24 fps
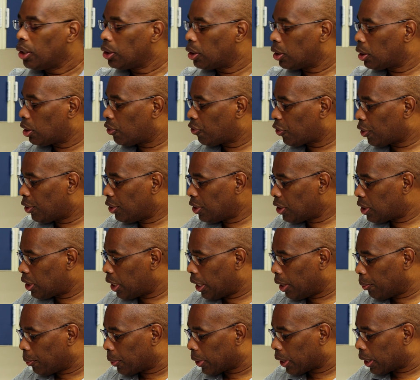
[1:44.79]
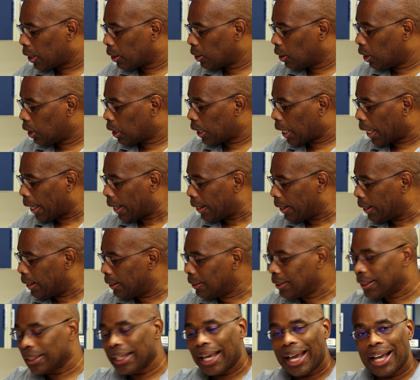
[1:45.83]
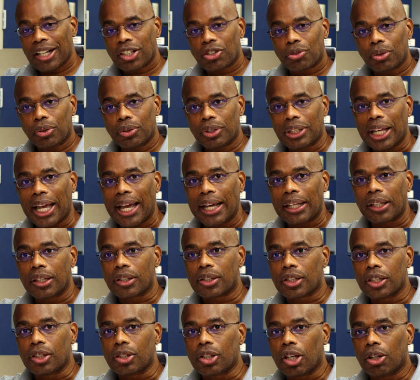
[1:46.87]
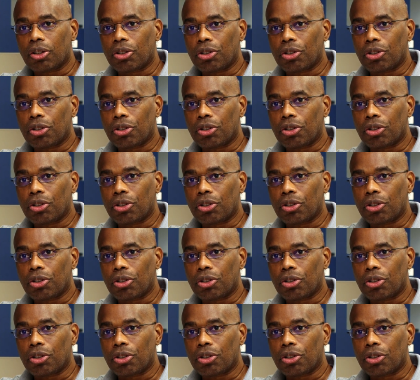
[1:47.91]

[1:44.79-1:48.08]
So the first thing we're going to look at is the actual dialysis